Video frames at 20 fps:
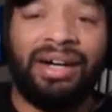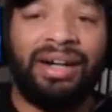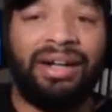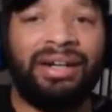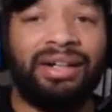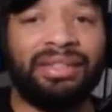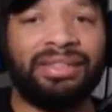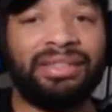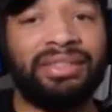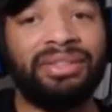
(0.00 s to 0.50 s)

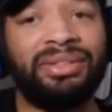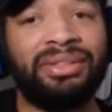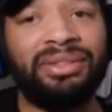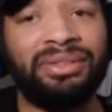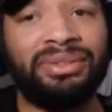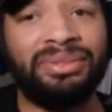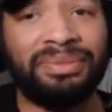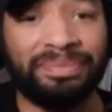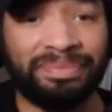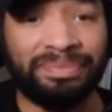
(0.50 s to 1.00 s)
So
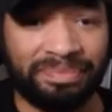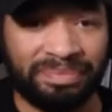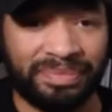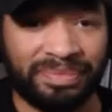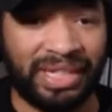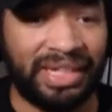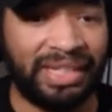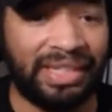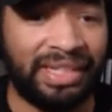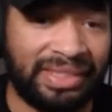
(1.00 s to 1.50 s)
like
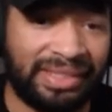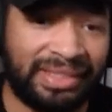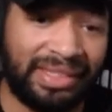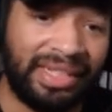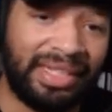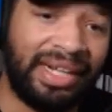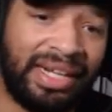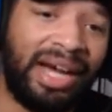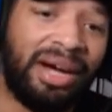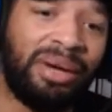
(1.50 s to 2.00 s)
I said, I
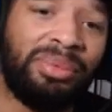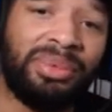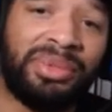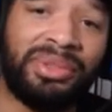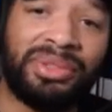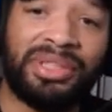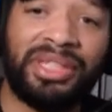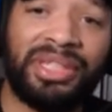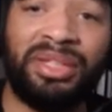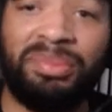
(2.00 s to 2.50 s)
will
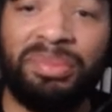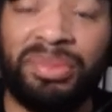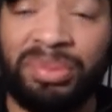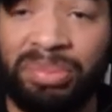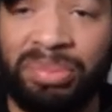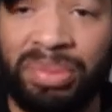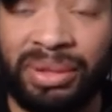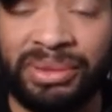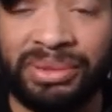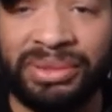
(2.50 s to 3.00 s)
keep you
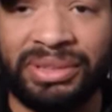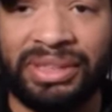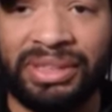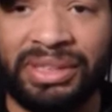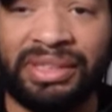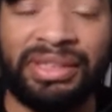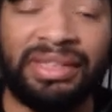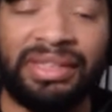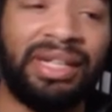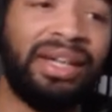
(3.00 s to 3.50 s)
posted.
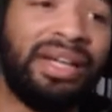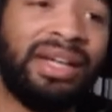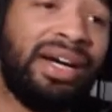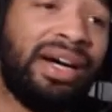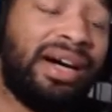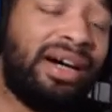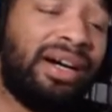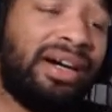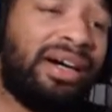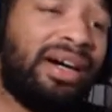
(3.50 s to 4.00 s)

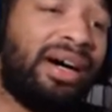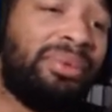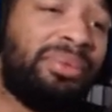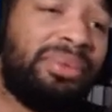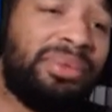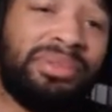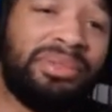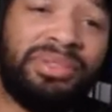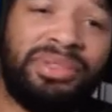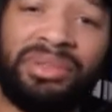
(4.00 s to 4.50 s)
I will
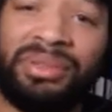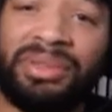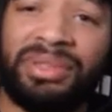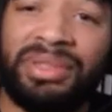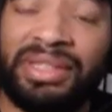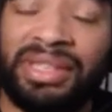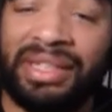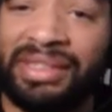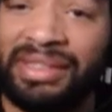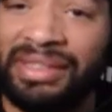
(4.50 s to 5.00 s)
do another
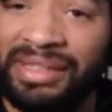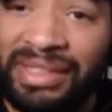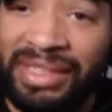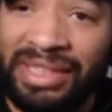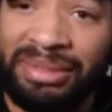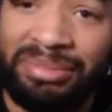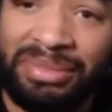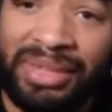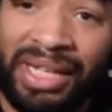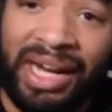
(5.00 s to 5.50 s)
deep
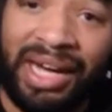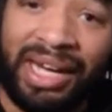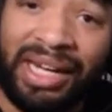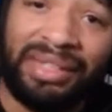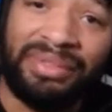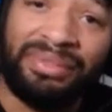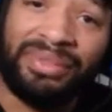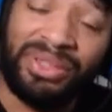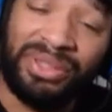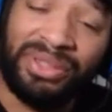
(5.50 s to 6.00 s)
dive and
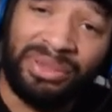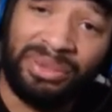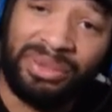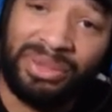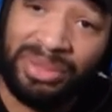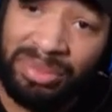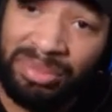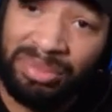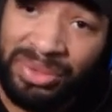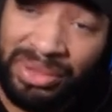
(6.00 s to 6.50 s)
do some
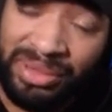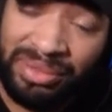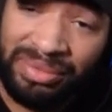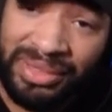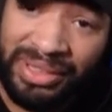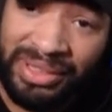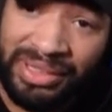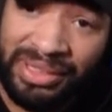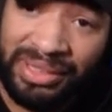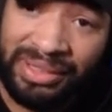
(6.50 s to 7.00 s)
more
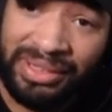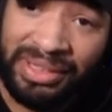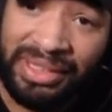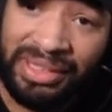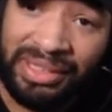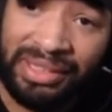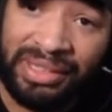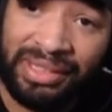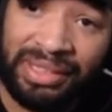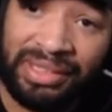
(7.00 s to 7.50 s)
research into
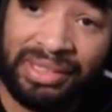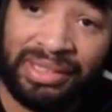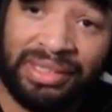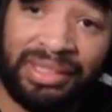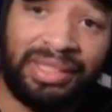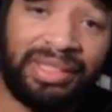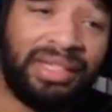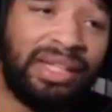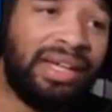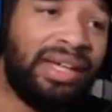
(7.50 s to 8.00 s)
this.
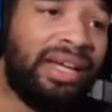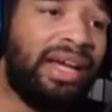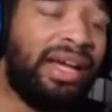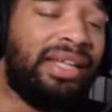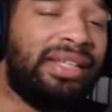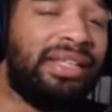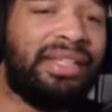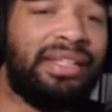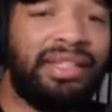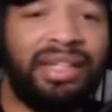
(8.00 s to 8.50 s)
And then
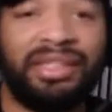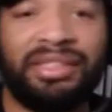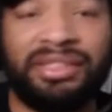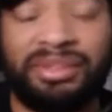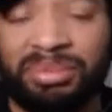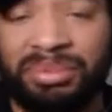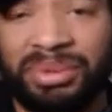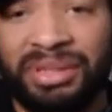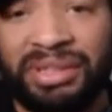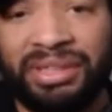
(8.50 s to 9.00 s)
next
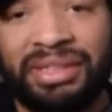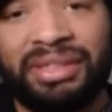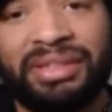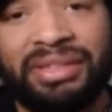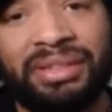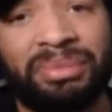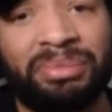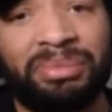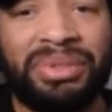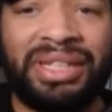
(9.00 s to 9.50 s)
week, we're
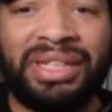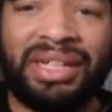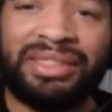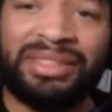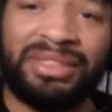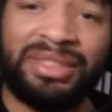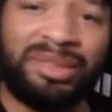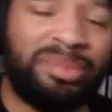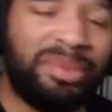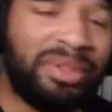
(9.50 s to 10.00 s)
not gonna
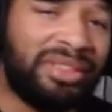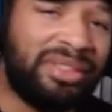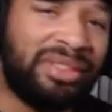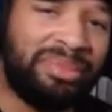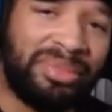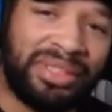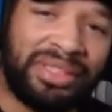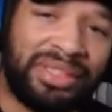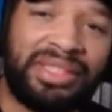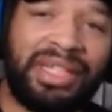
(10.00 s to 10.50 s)
spend too much
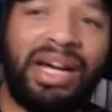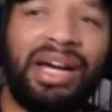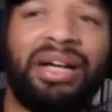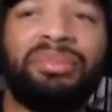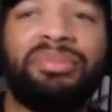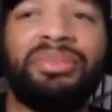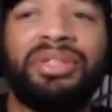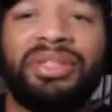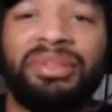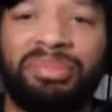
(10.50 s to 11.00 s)
time on
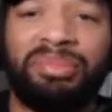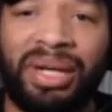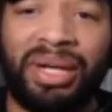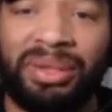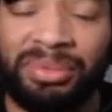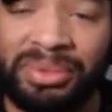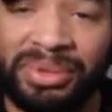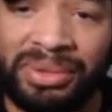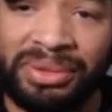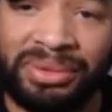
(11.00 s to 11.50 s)
it, but I
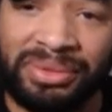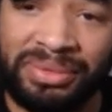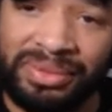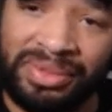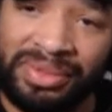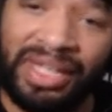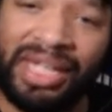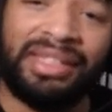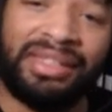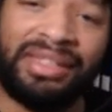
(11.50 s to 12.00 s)
will like
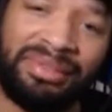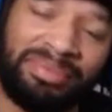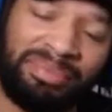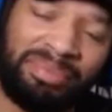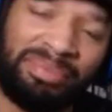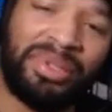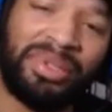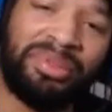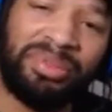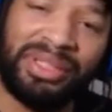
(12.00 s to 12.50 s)
pretty
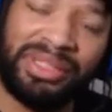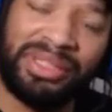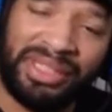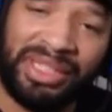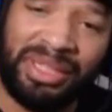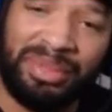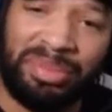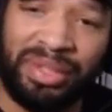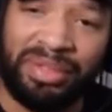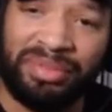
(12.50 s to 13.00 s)
much keep
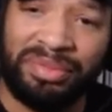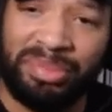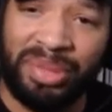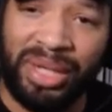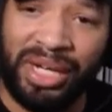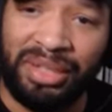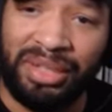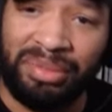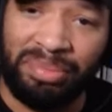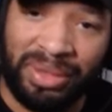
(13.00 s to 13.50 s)
everybody
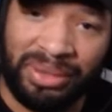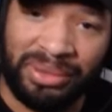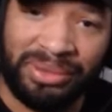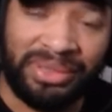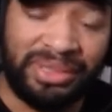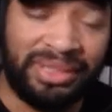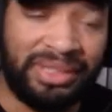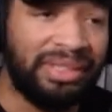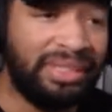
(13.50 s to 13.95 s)
posted.